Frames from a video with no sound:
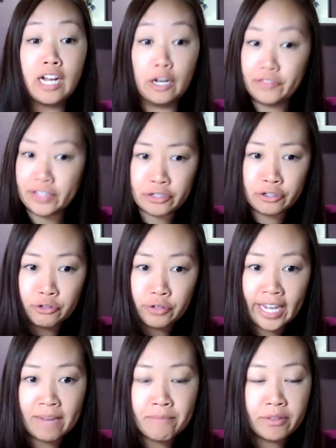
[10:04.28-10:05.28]
health industry
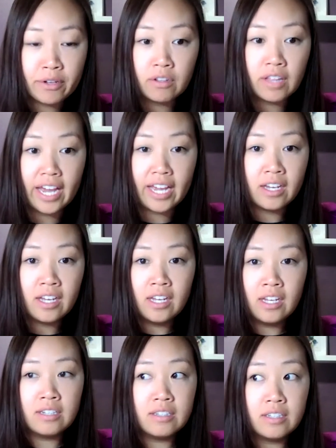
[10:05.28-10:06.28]
came and they were like,
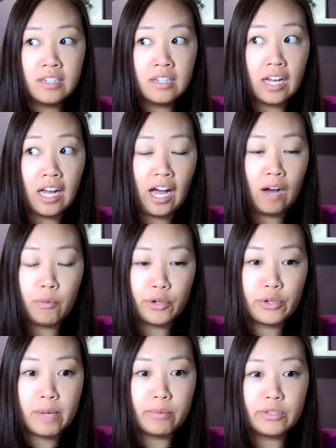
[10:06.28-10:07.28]
how were
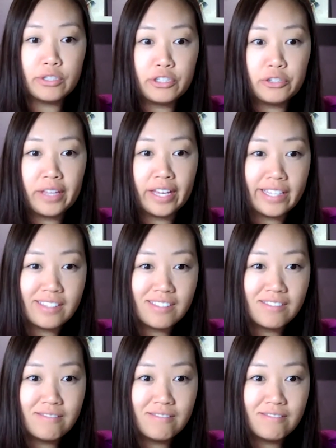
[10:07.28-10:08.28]
you able to do this?
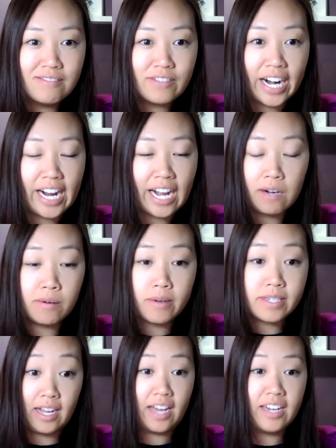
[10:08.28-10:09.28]
Right. I
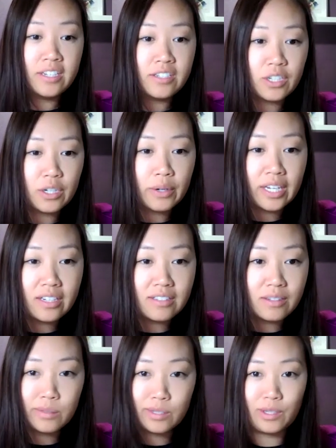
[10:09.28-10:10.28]
was like, I didn't do it.
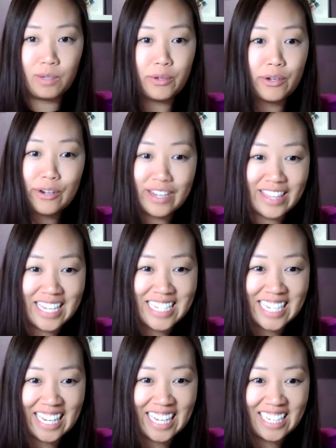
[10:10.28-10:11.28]
It was the community that
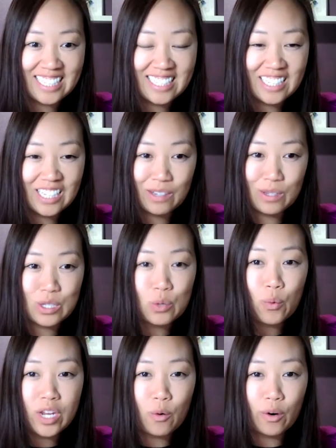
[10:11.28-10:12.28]
did it. It was
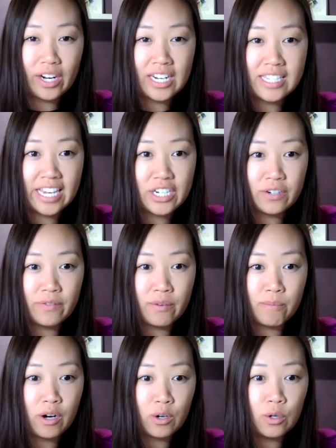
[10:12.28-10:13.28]
20 organization
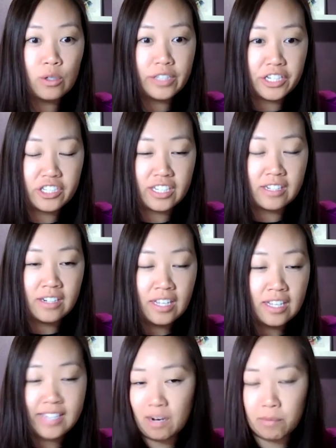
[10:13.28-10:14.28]
from our coalition,
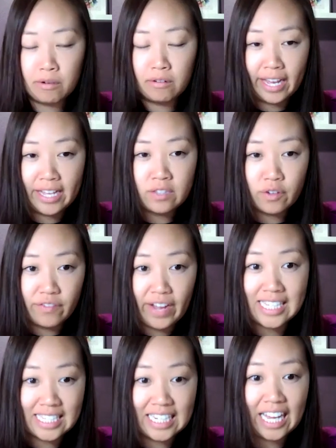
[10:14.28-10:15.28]
Sacramento Alliance for
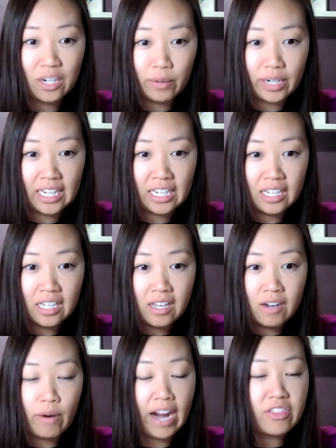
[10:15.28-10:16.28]
Vaccine Equity
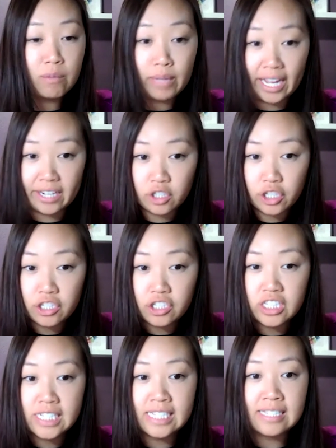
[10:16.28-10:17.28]
right? The Black
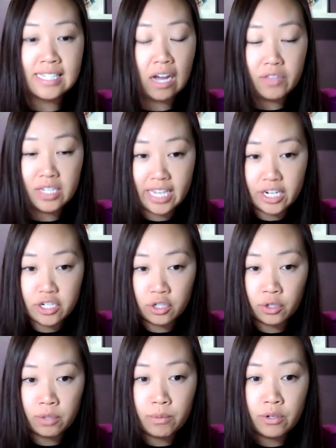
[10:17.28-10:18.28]
churches, Southeast
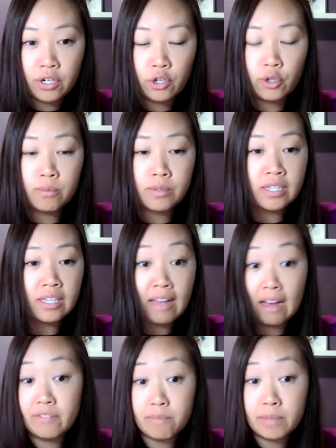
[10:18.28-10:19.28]
Asian community groups,
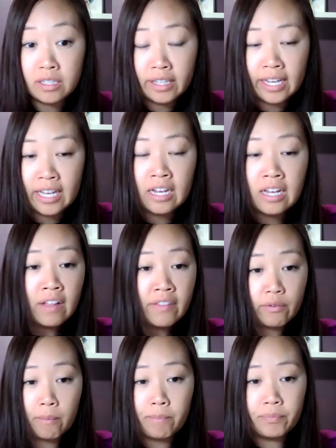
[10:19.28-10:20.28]
La Familia
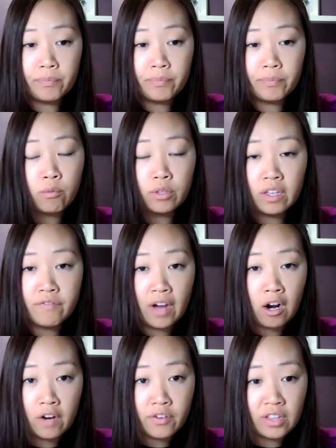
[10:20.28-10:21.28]
that, were, that really
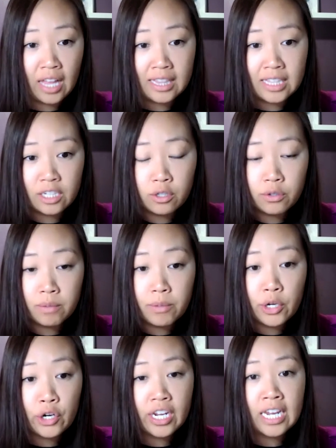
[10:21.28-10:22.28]
fought hard for the Latino
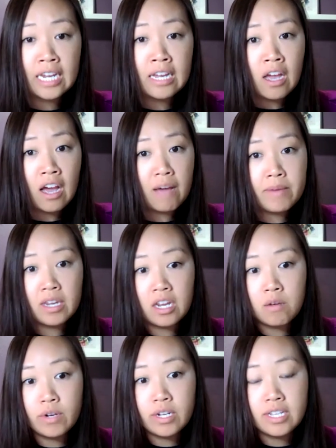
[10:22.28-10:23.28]
community. I mean,
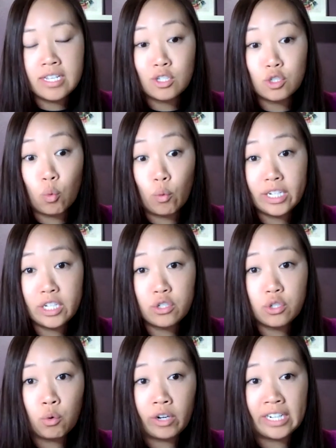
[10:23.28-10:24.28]
it was
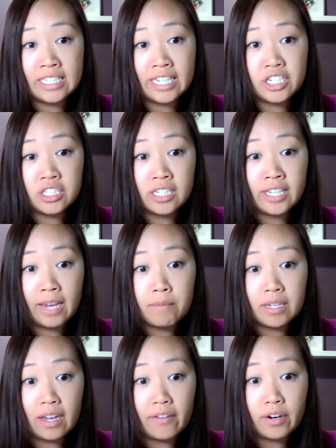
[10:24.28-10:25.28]
22 organizations that came
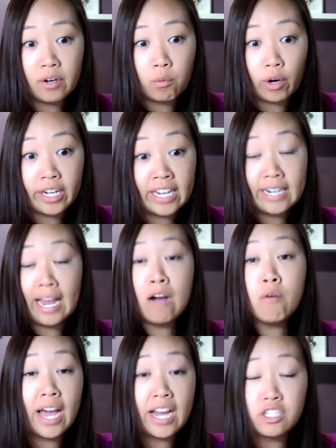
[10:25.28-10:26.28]
together, work, and now
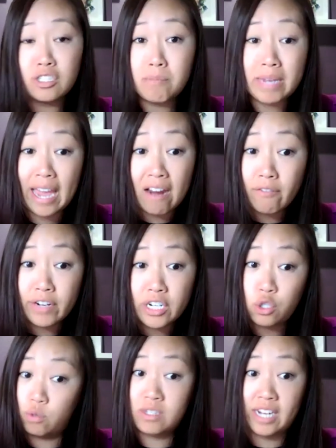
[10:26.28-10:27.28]
we actually meet every
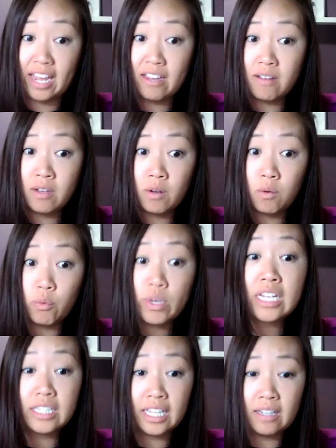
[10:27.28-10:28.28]
Tuesday
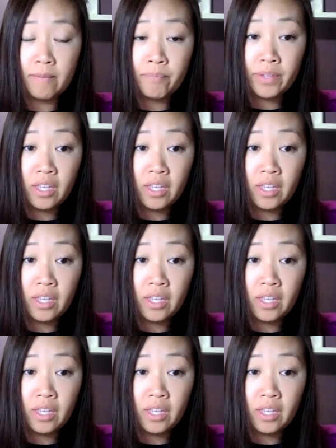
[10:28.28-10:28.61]
weekly